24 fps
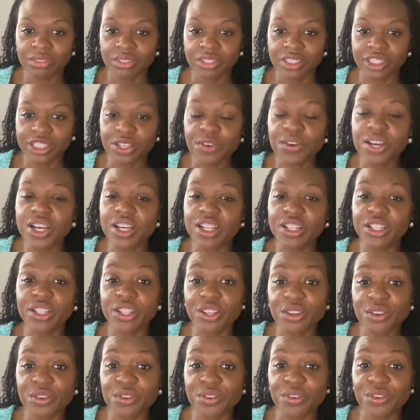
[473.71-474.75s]
To
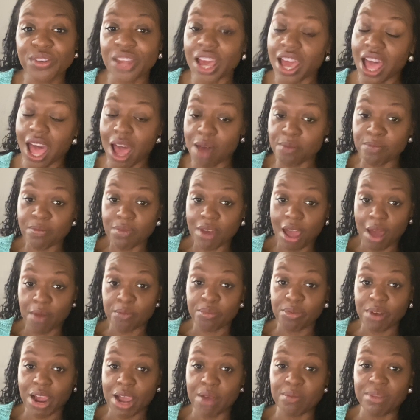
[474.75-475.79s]
include, I'm
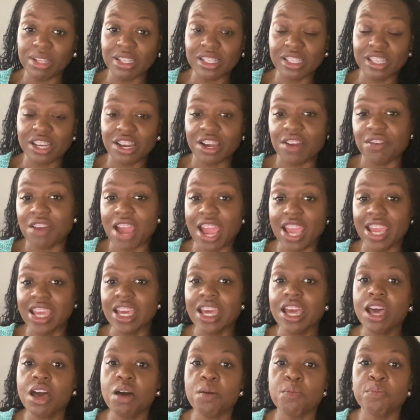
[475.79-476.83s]
paramilitary, right?
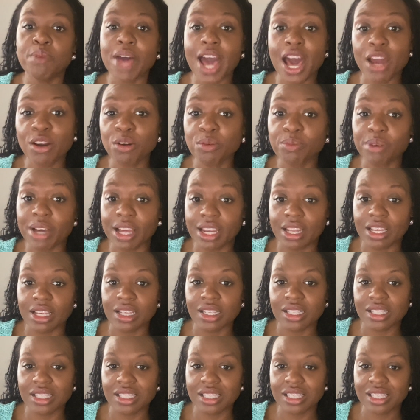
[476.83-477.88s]
Battle buddies.
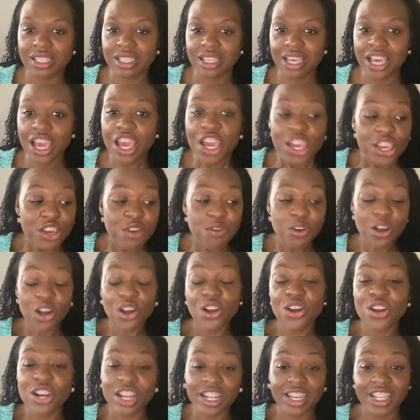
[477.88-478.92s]
You
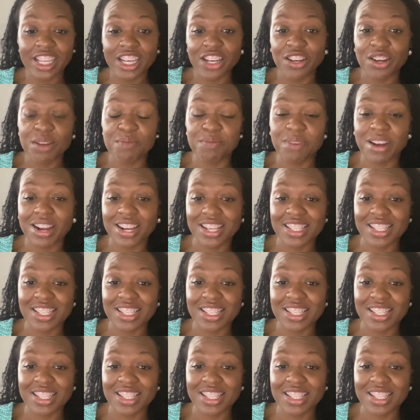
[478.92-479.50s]
heard it here in Mark